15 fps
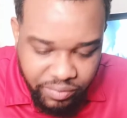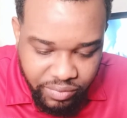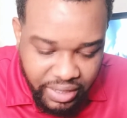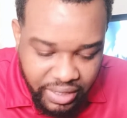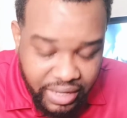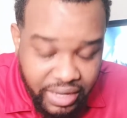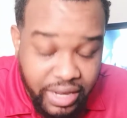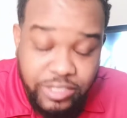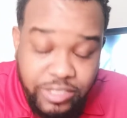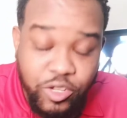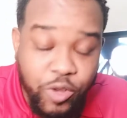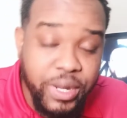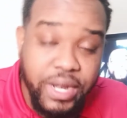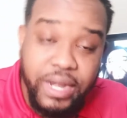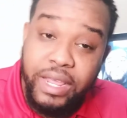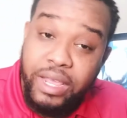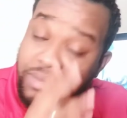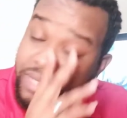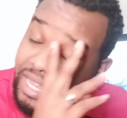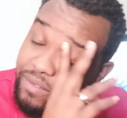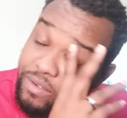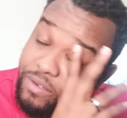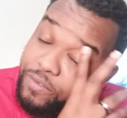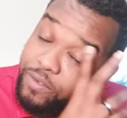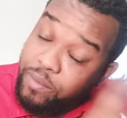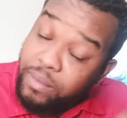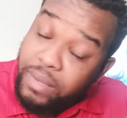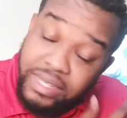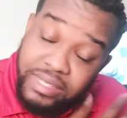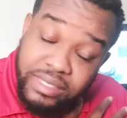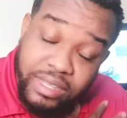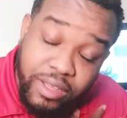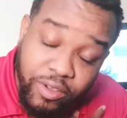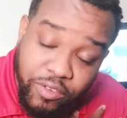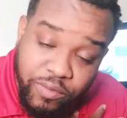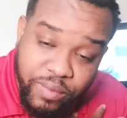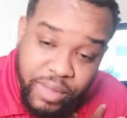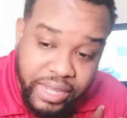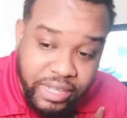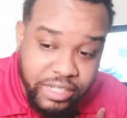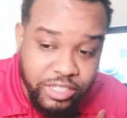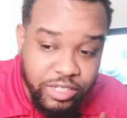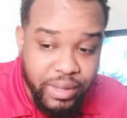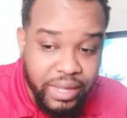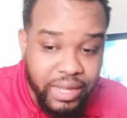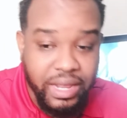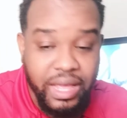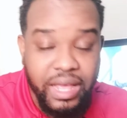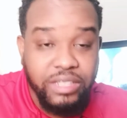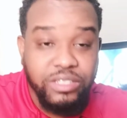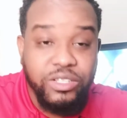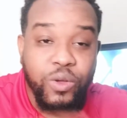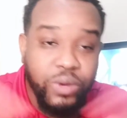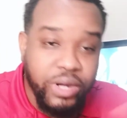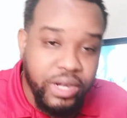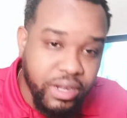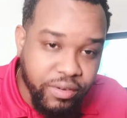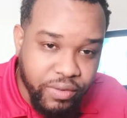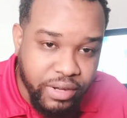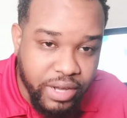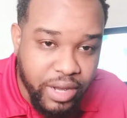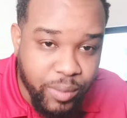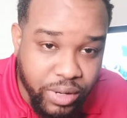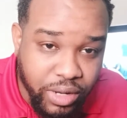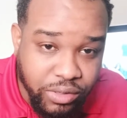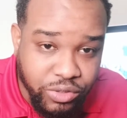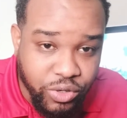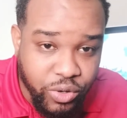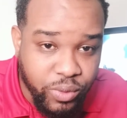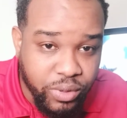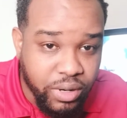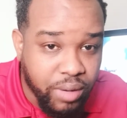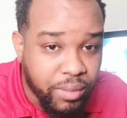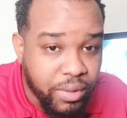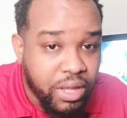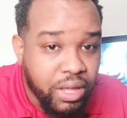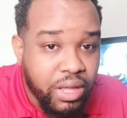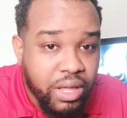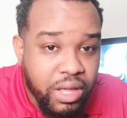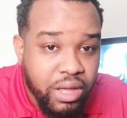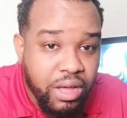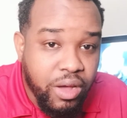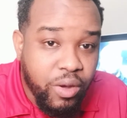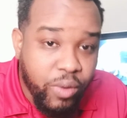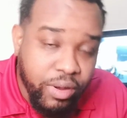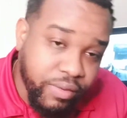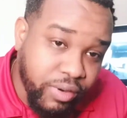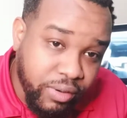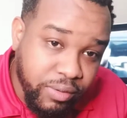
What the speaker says: It has so many names. Even for myself, back in June, it had a totally different name when I was growing up. However,